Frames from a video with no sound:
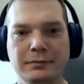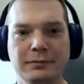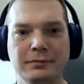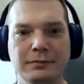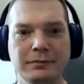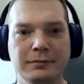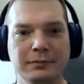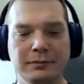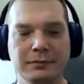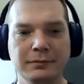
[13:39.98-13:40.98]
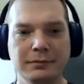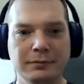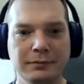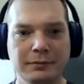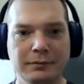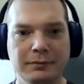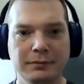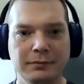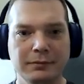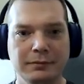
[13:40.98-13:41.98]

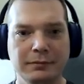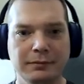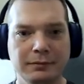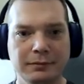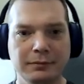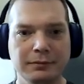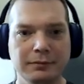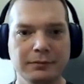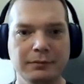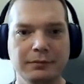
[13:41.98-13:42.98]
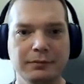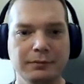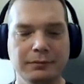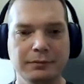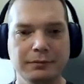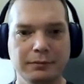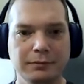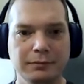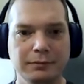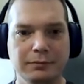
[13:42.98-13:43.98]

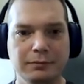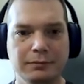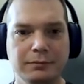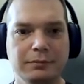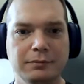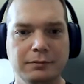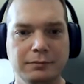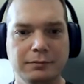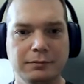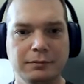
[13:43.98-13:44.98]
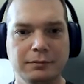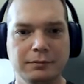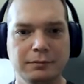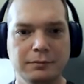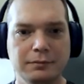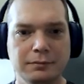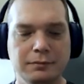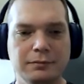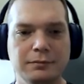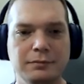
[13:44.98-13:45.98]

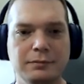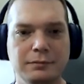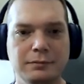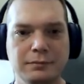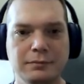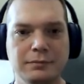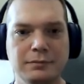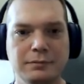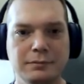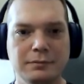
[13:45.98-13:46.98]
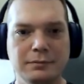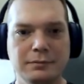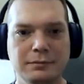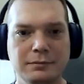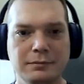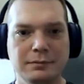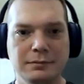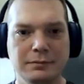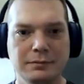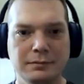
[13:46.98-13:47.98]
(not speaking)